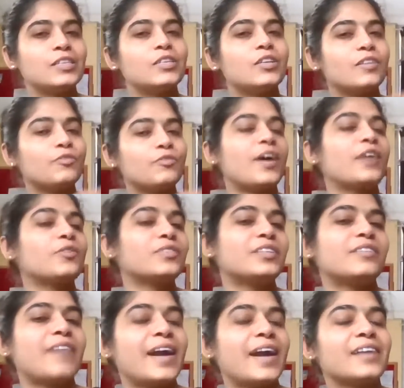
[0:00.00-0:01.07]
if you are to
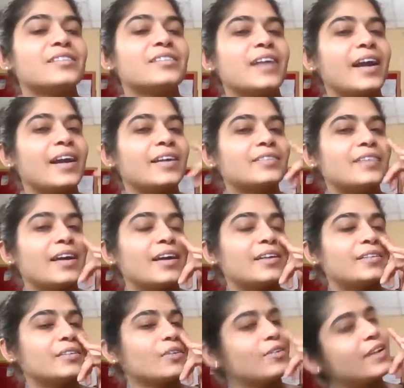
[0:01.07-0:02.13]
the right side,
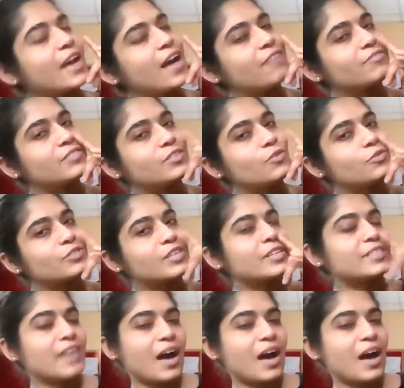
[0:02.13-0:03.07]
then your left nostril is